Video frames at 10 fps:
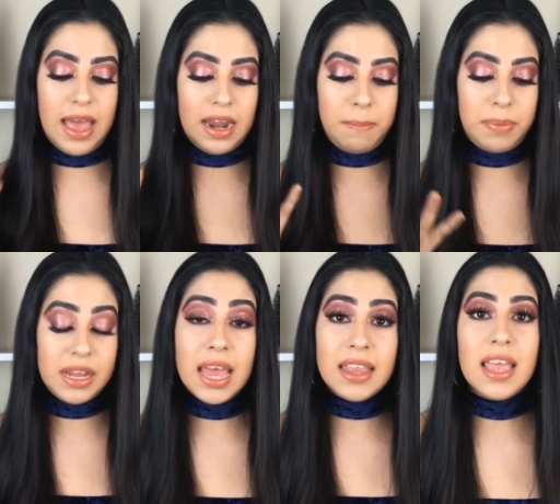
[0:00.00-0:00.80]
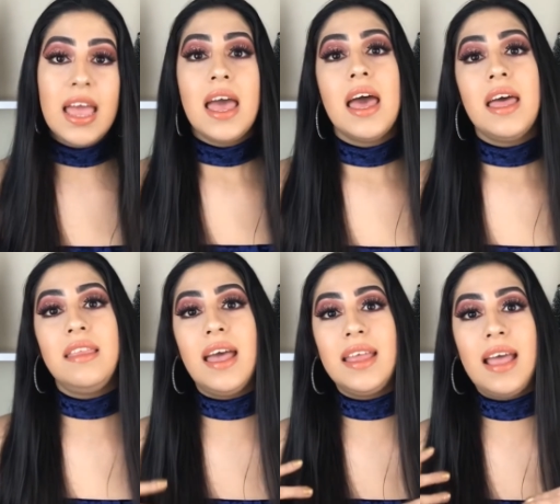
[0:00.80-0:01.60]
I planned.
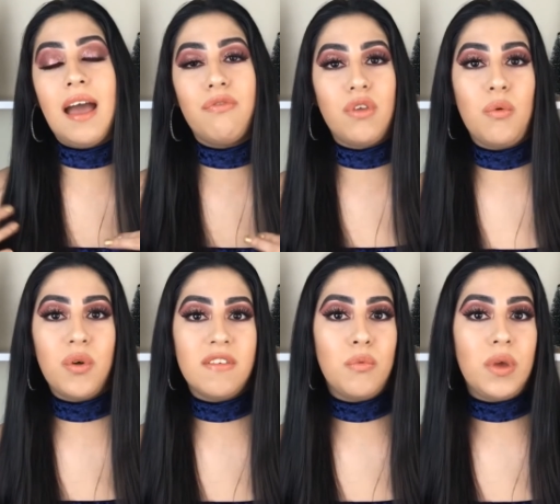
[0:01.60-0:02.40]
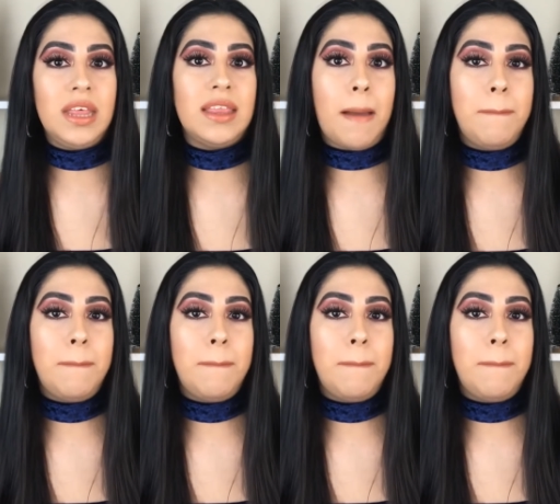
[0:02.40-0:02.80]
Then after it wasn't really that